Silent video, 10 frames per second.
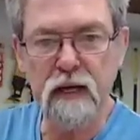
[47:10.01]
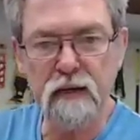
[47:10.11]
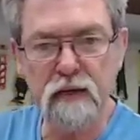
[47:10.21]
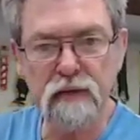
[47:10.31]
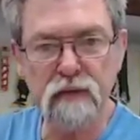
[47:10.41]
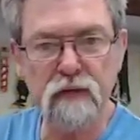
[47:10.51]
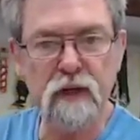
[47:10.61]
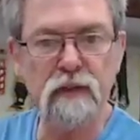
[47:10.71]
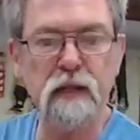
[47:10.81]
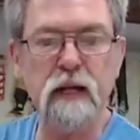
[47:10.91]
and dust
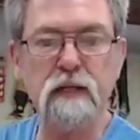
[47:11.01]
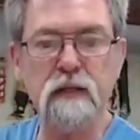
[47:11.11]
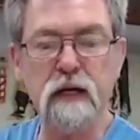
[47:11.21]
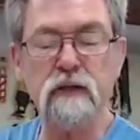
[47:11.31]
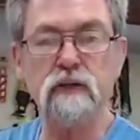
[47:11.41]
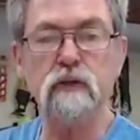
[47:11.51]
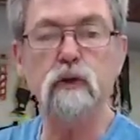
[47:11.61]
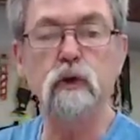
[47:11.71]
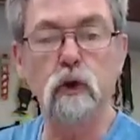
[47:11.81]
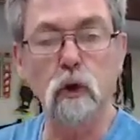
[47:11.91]
extraction and dangers.
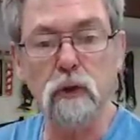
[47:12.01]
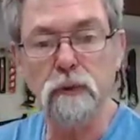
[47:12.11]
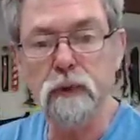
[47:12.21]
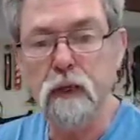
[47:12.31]
Good.